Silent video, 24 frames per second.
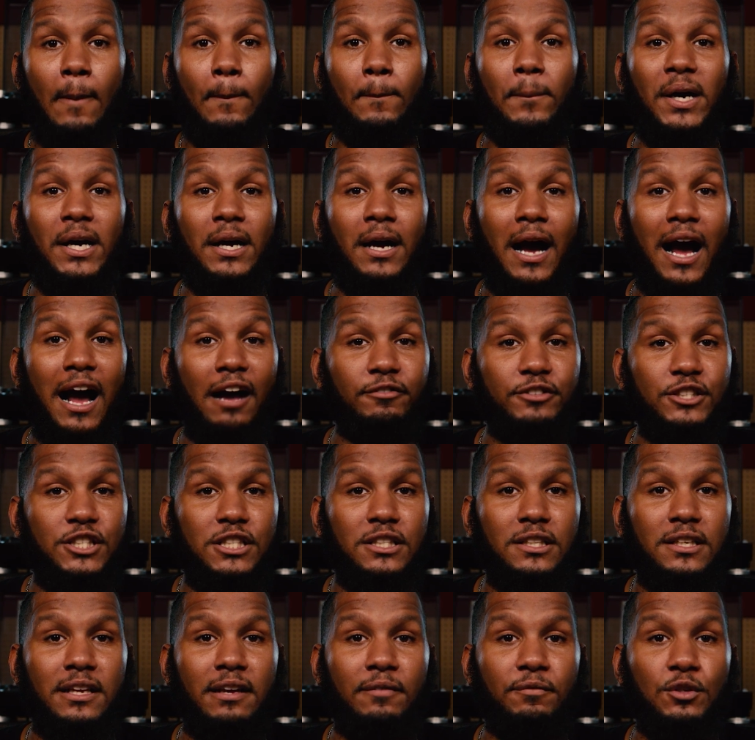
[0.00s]
But
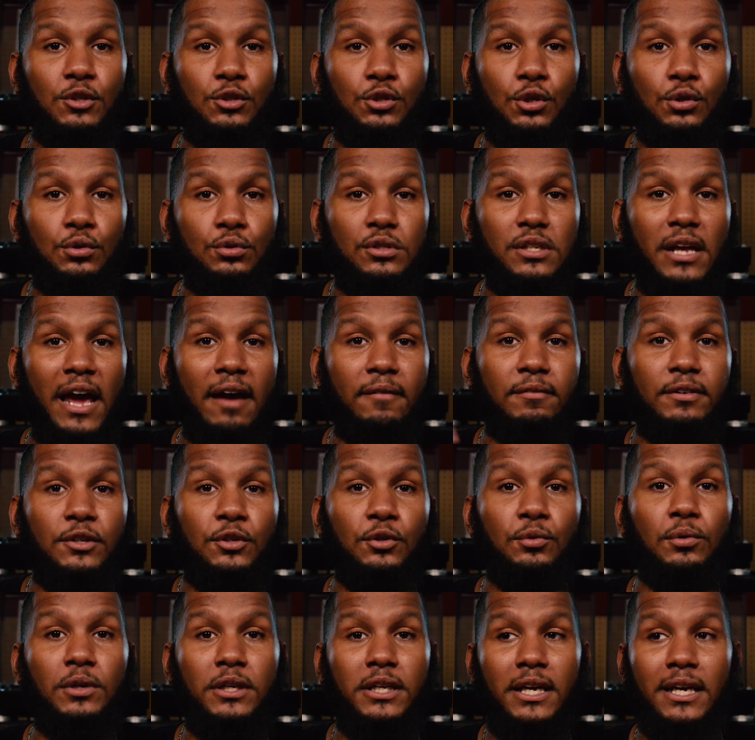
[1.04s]
obviously, if you choose to have it
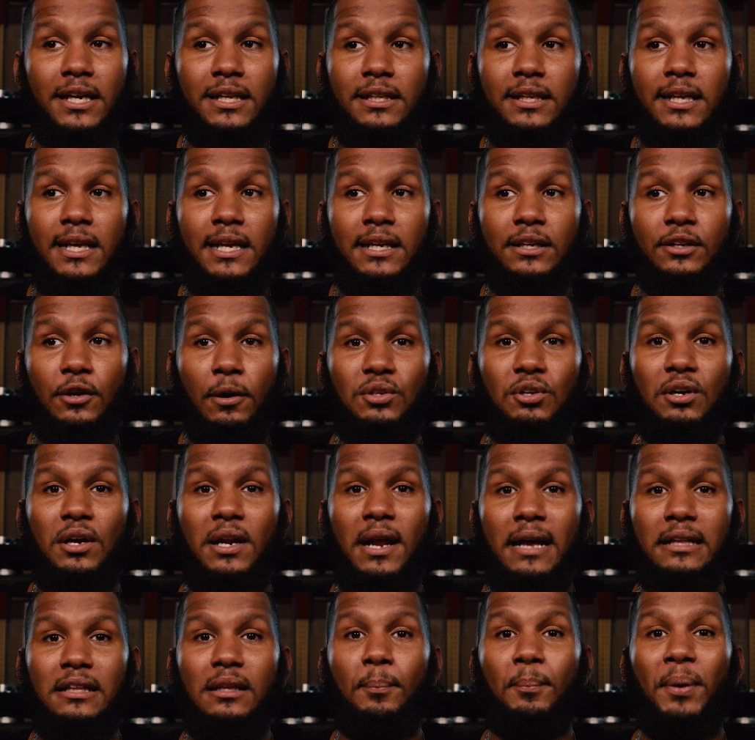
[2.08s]
new again, then you're gonna
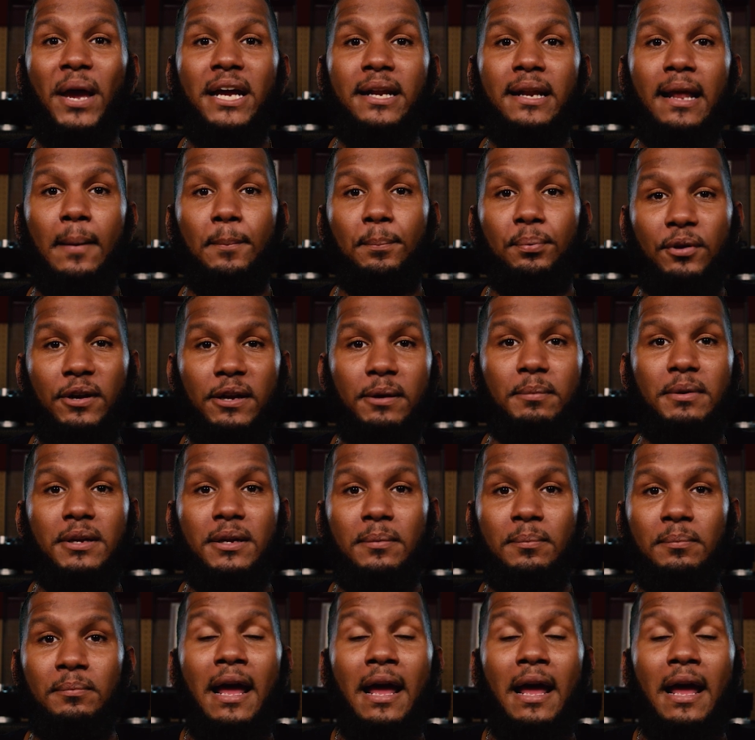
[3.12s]
have to pay that premium.